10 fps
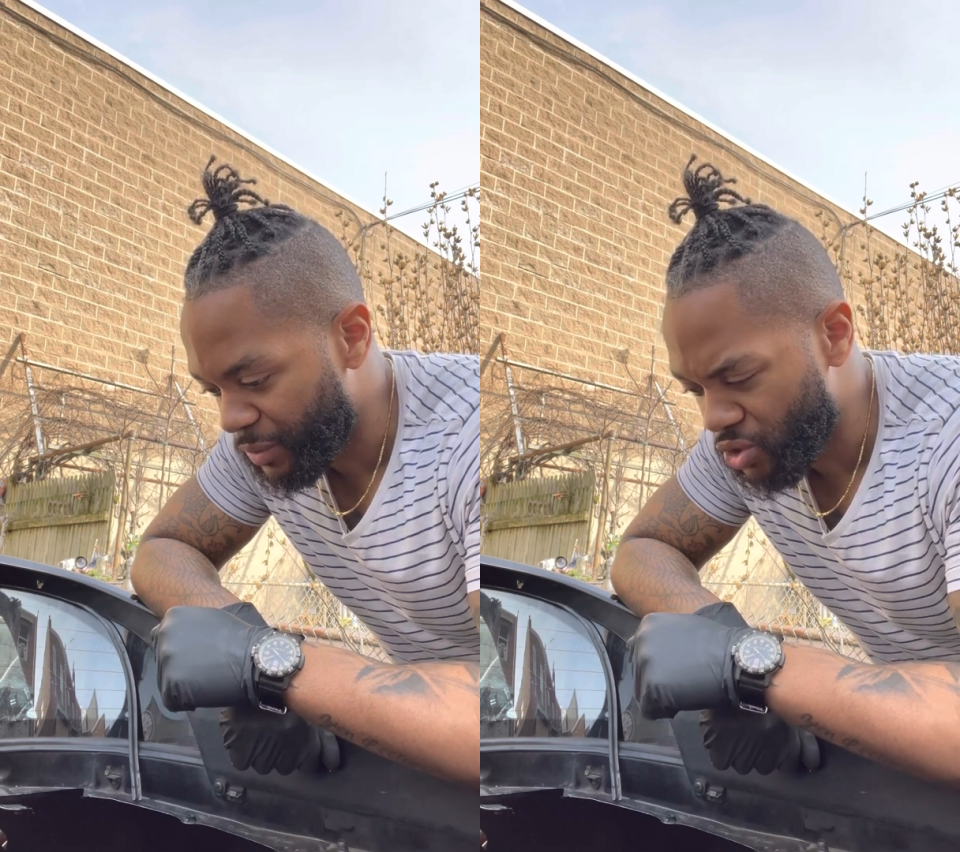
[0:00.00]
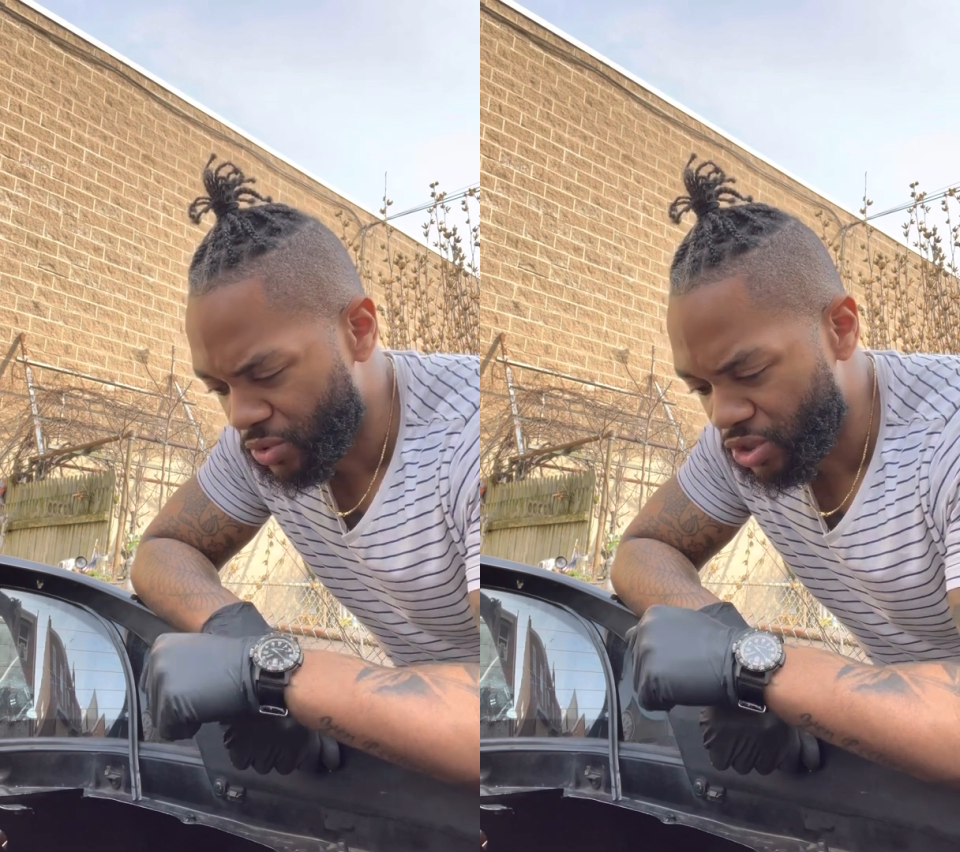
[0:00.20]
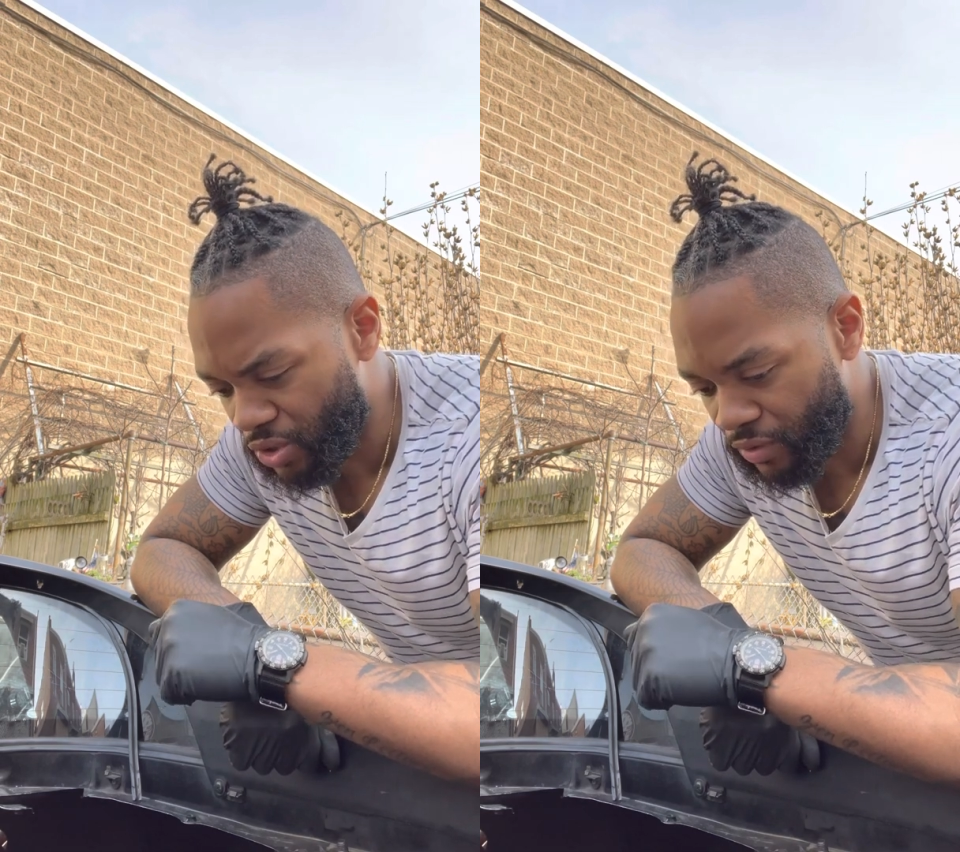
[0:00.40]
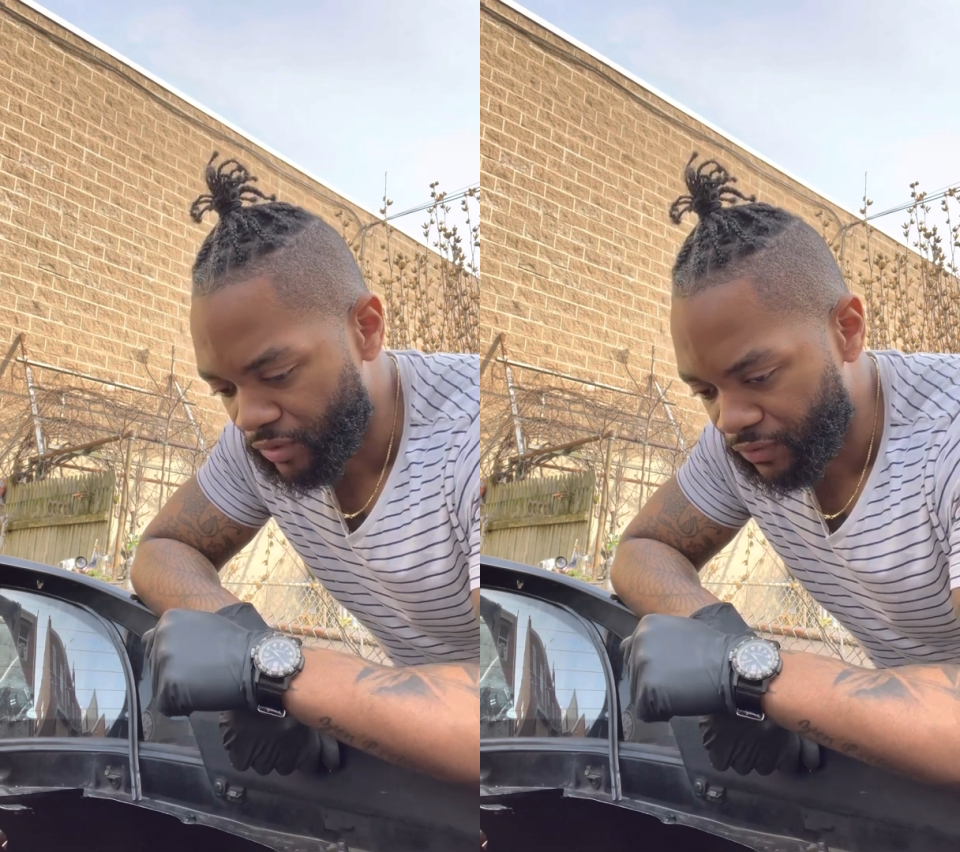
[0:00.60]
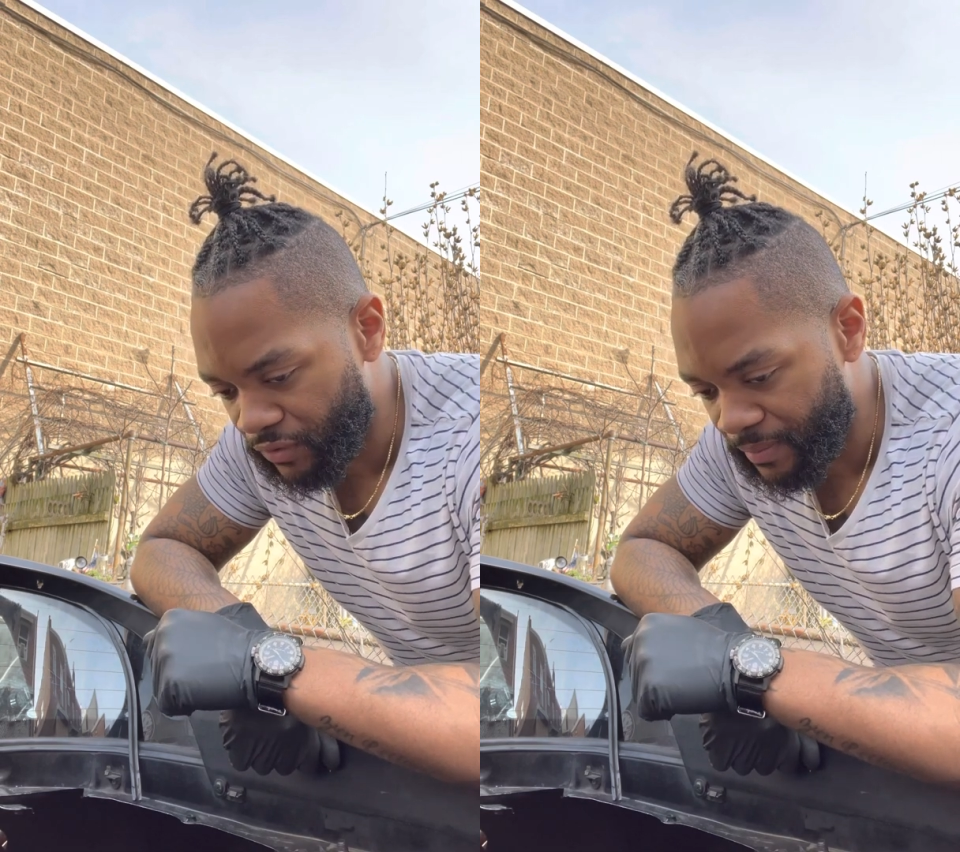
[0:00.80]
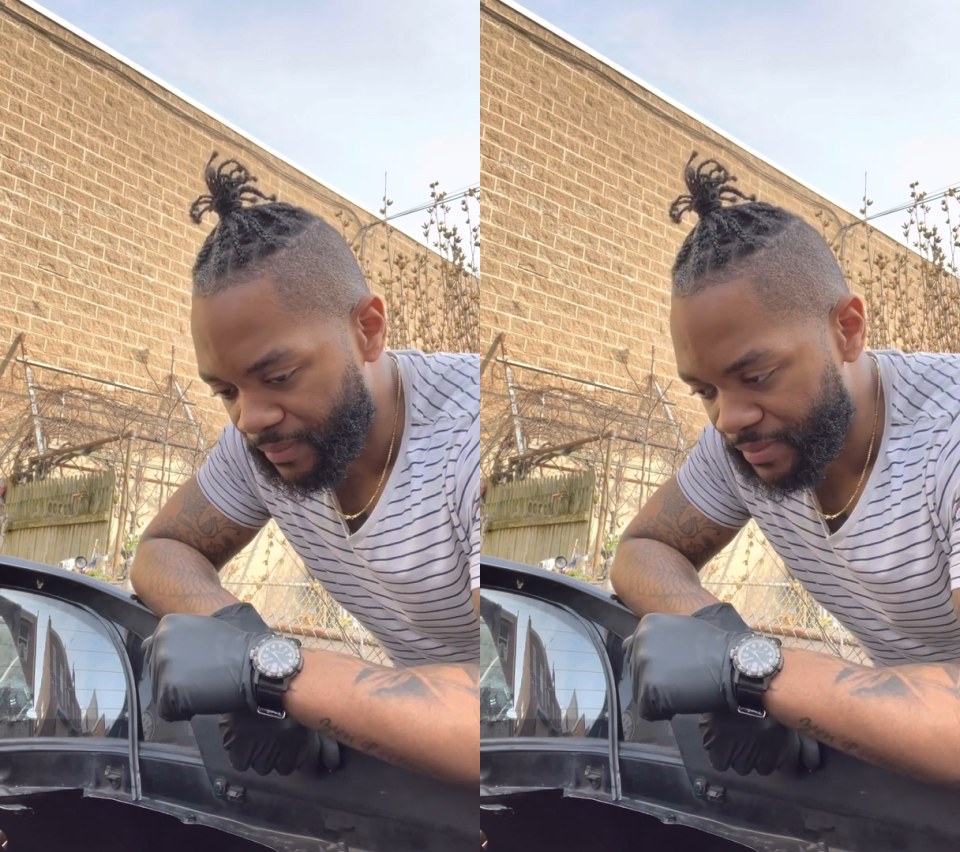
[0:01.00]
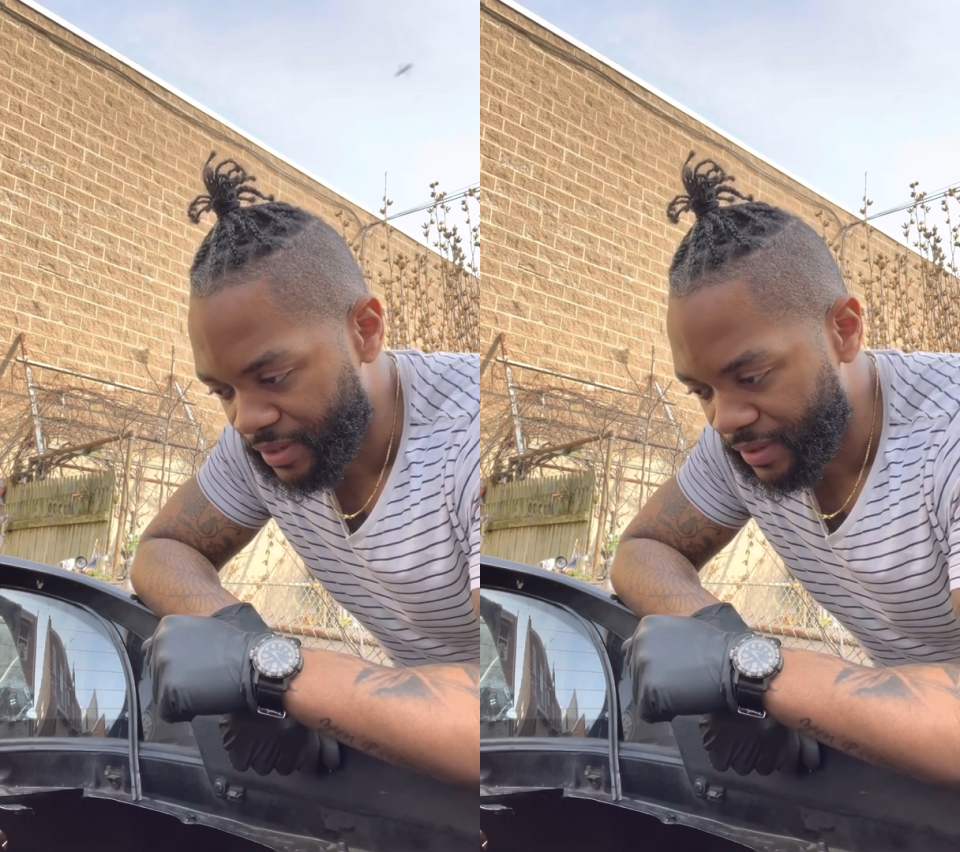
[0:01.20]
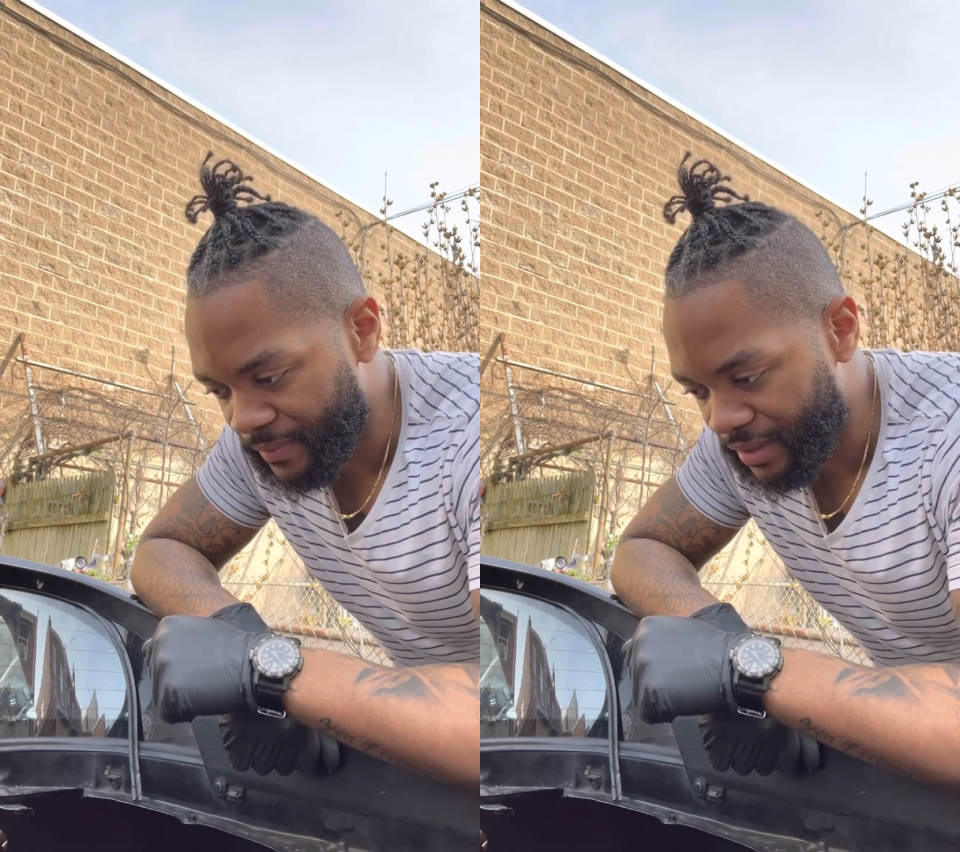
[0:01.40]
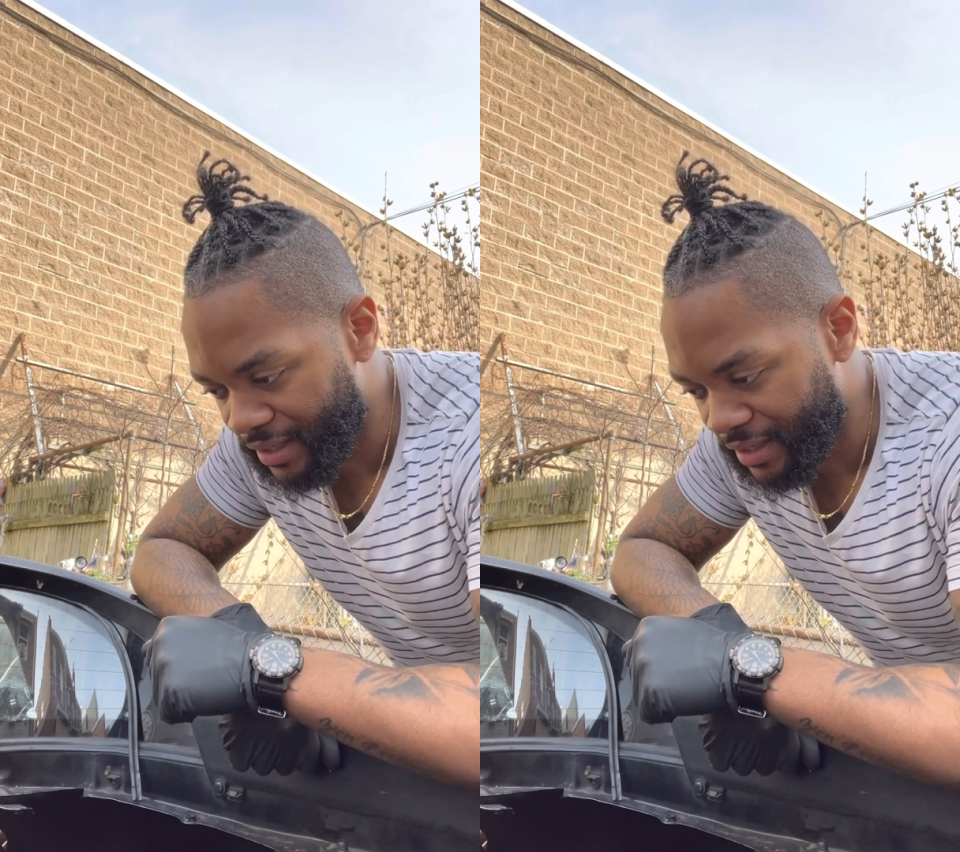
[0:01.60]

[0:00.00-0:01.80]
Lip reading: we're switching over from some